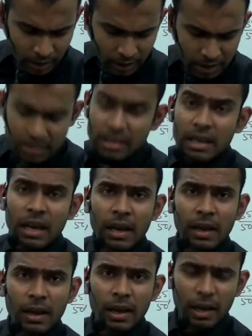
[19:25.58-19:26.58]
Easy?
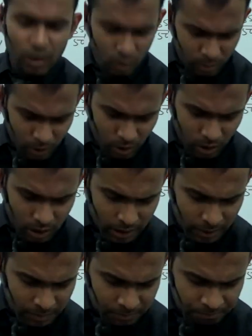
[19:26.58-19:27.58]
I hope you got
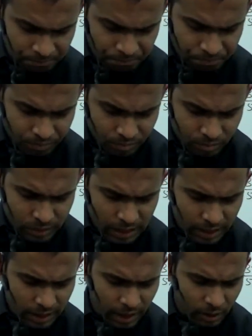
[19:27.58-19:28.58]
it.
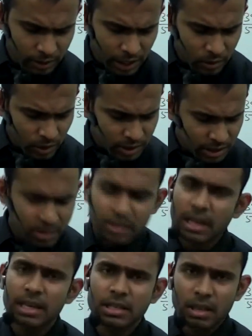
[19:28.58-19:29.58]
Now, that was
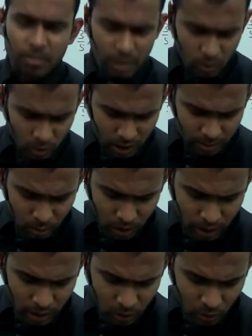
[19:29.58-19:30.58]
exercise number
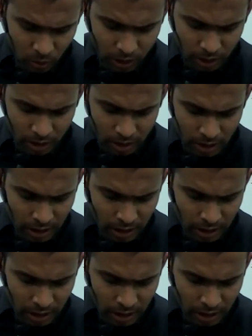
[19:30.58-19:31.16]
1.1.